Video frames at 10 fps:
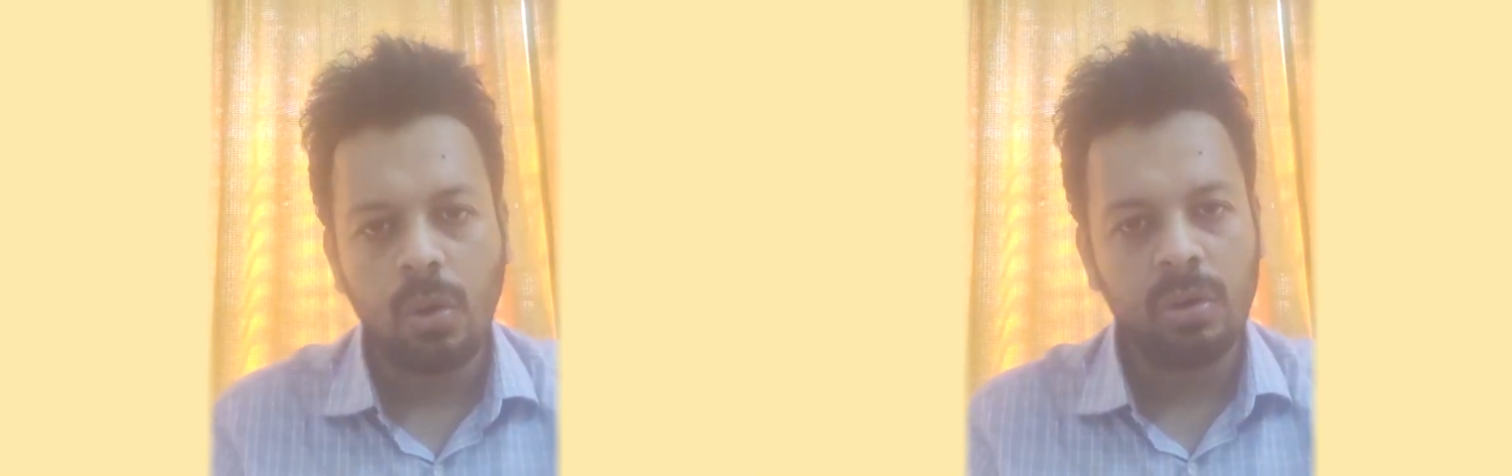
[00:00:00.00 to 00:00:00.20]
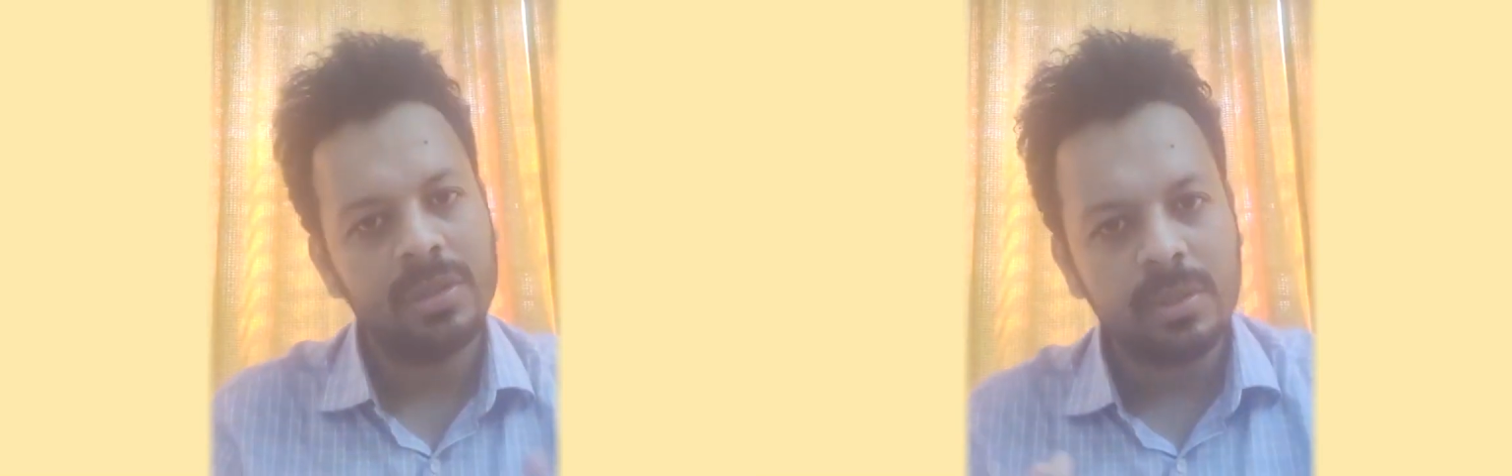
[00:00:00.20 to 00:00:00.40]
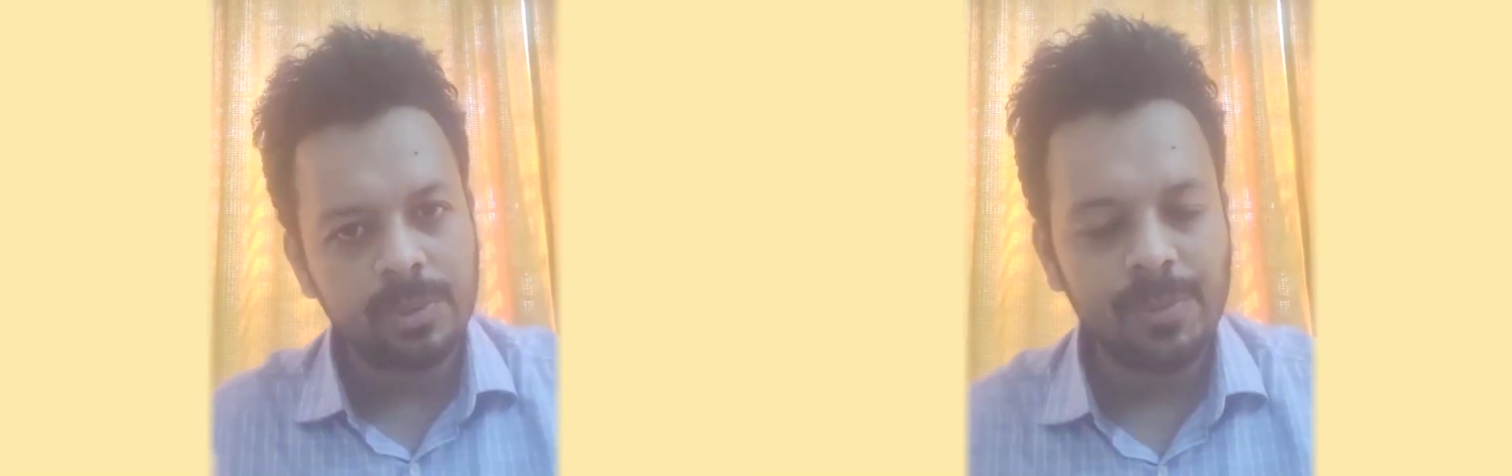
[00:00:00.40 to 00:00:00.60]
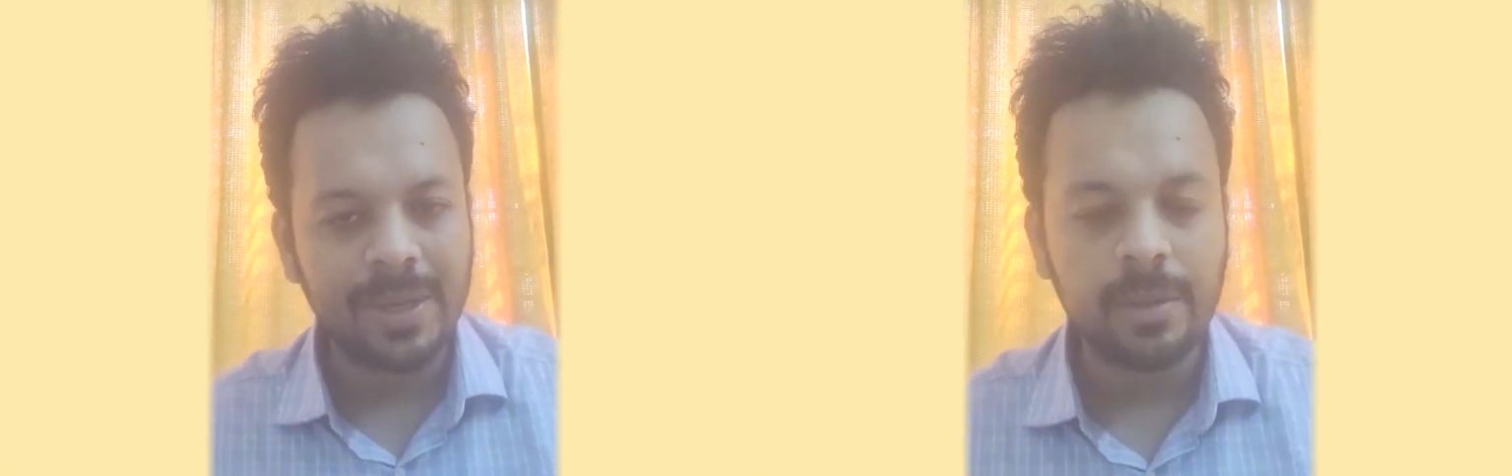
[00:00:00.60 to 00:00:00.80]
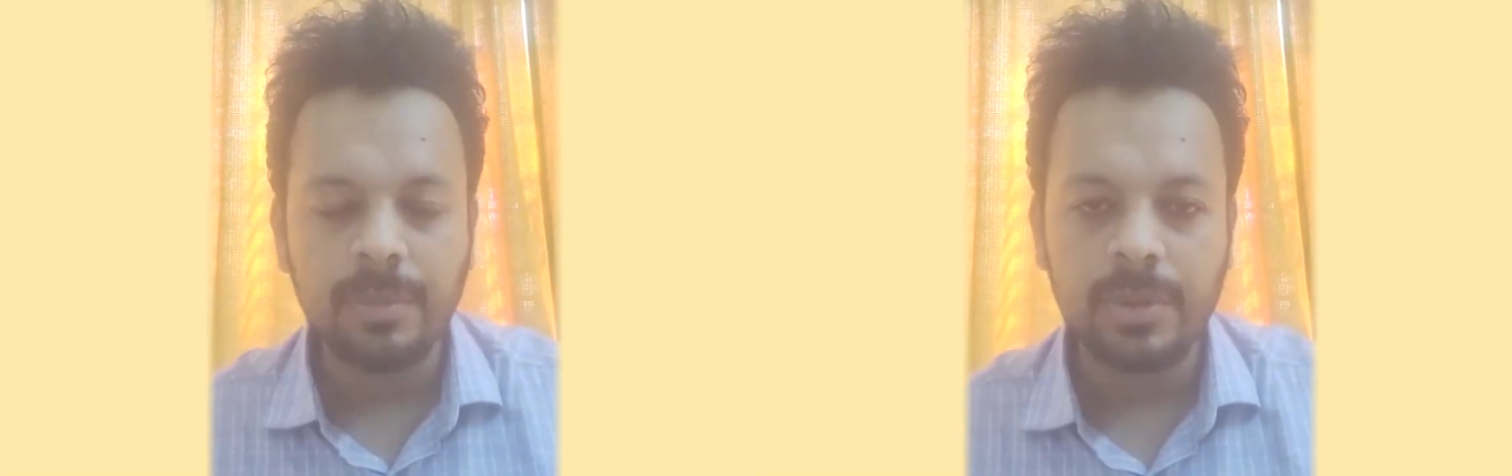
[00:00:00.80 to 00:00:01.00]
autism
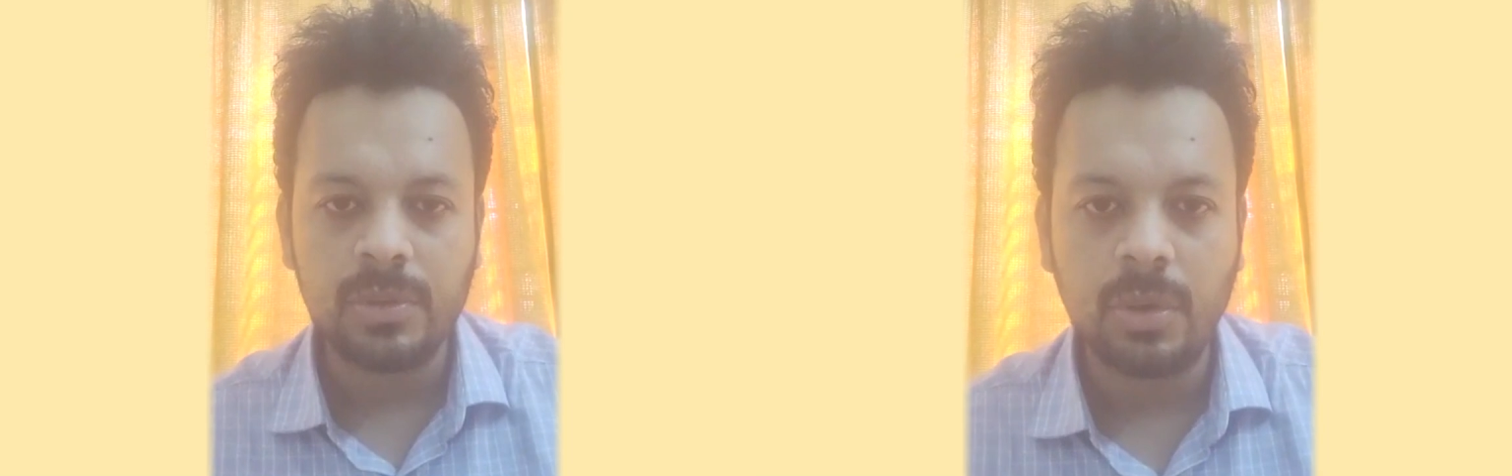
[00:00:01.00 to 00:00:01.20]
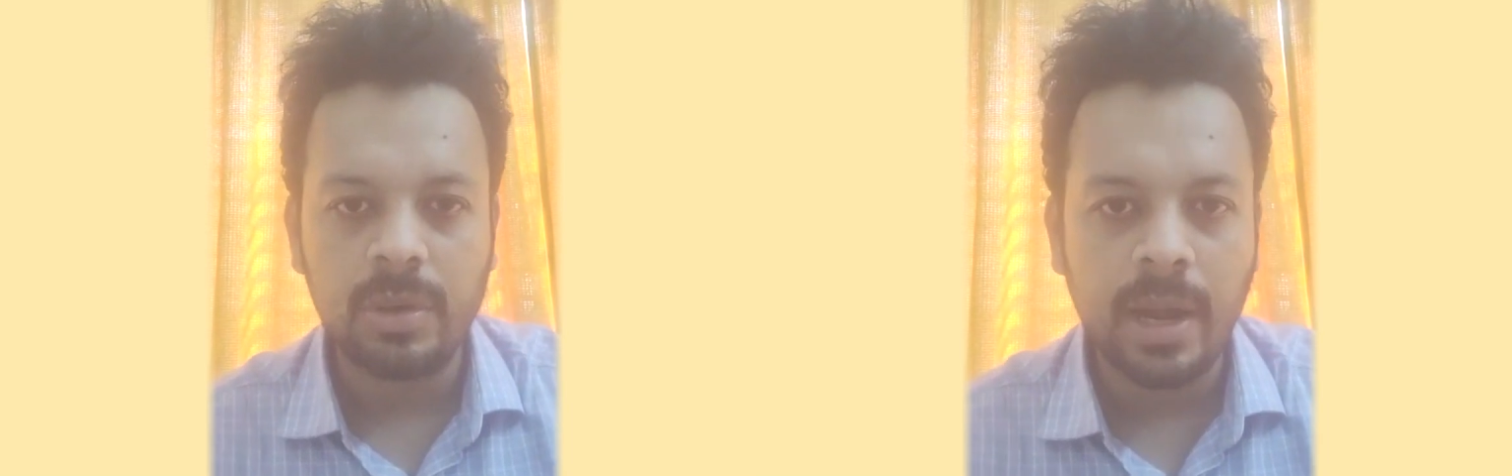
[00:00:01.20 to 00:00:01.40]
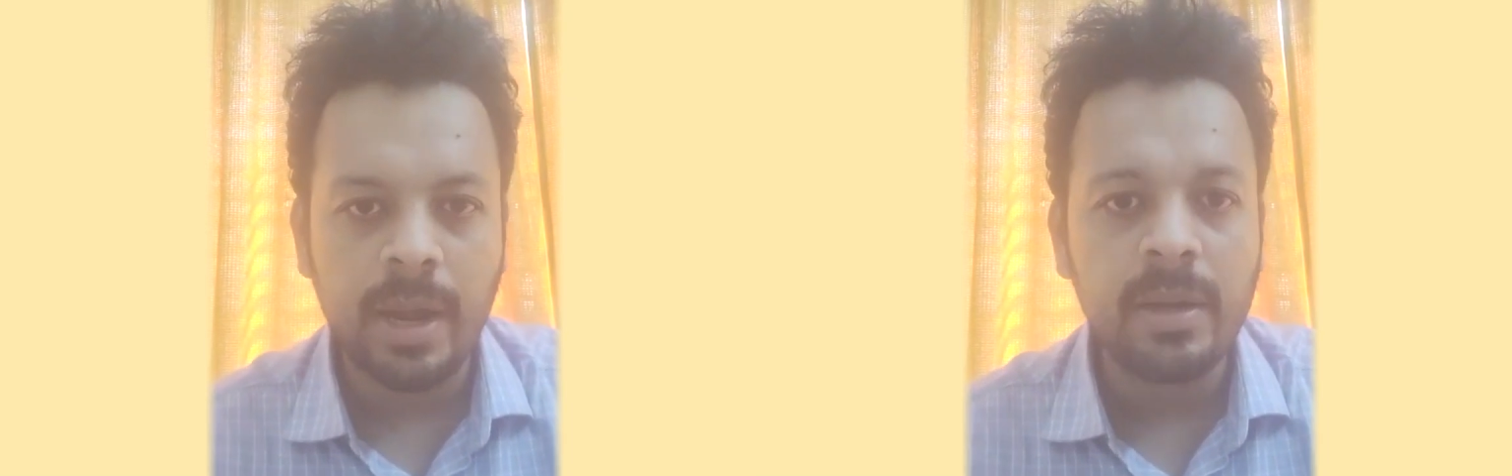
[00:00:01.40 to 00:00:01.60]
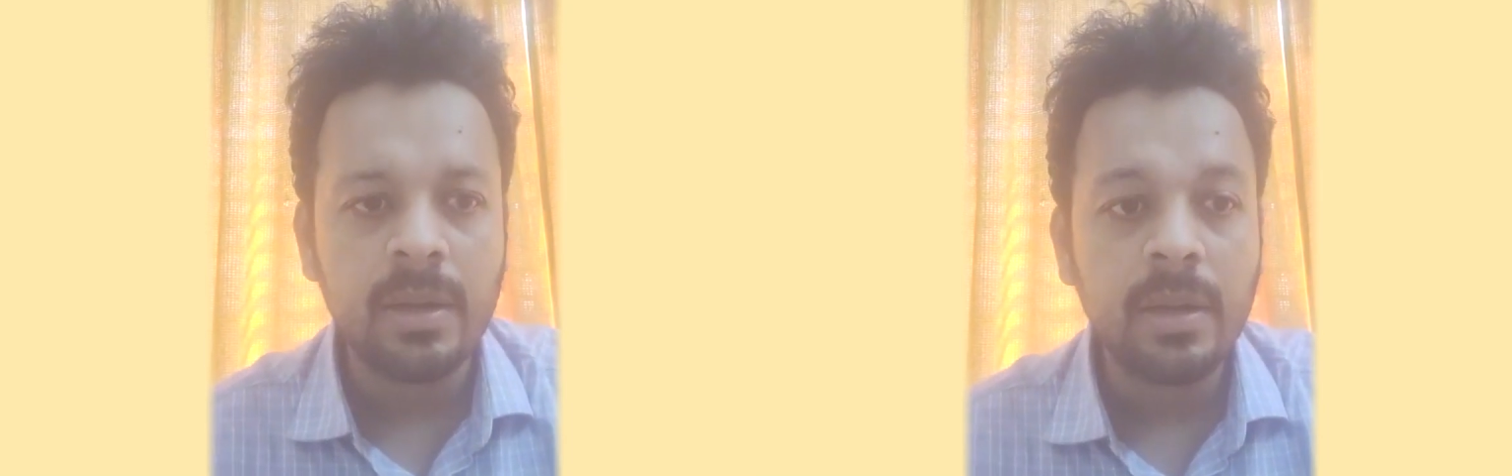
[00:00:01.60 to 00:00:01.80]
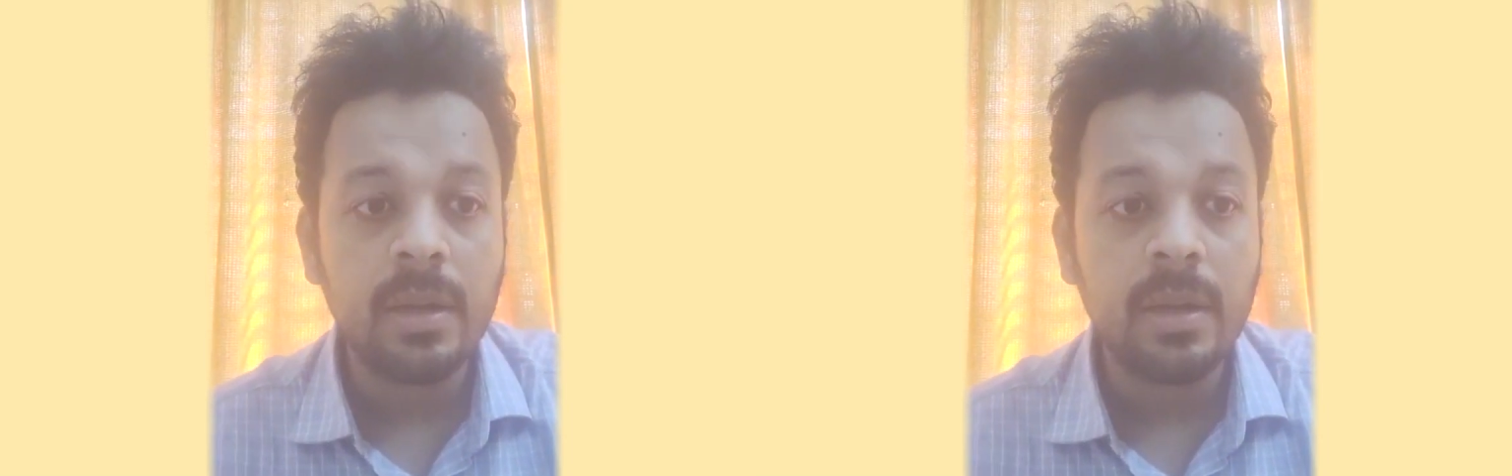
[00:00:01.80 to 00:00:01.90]
spectrum disorder and